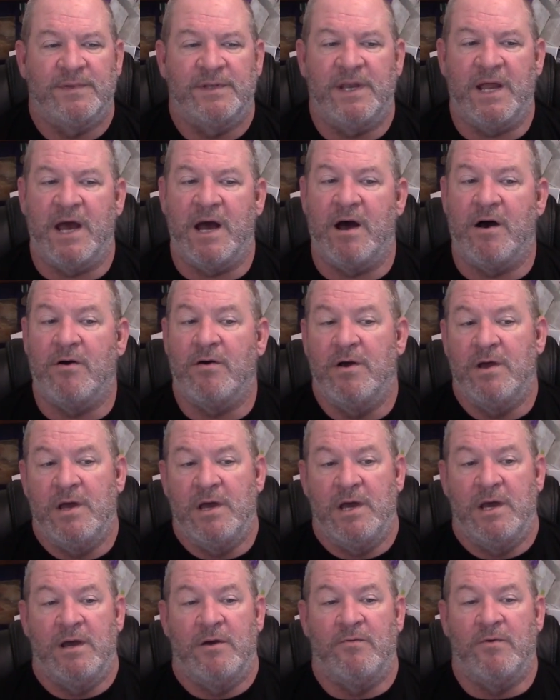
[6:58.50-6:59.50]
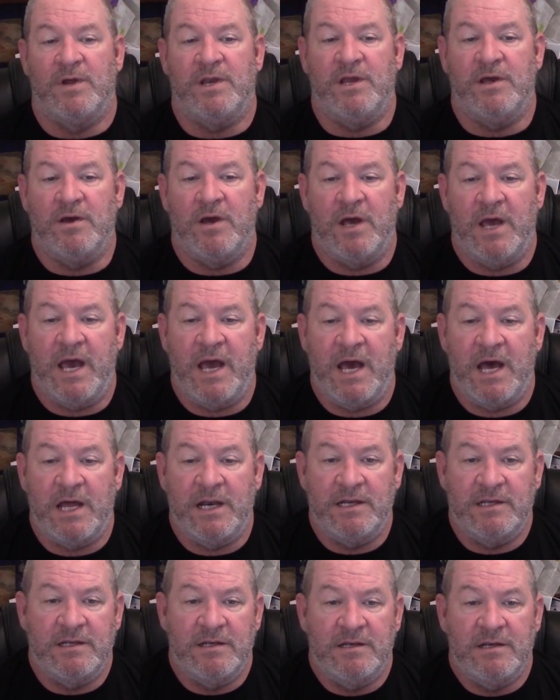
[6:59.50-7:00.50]
Now, when you
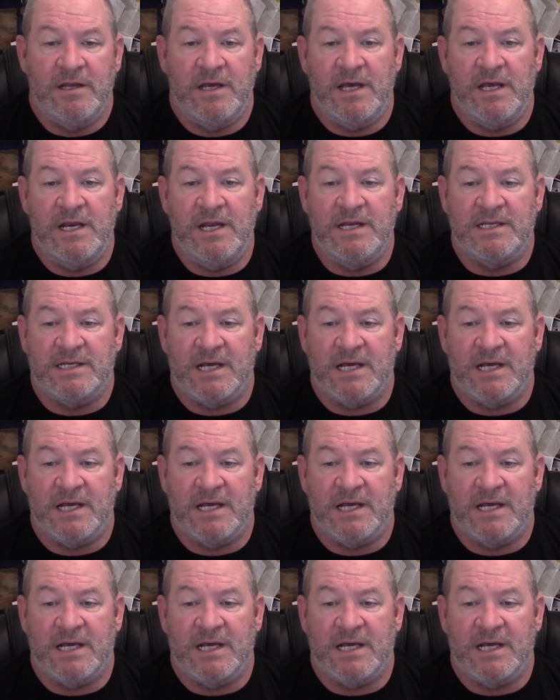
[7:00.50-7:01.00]
add any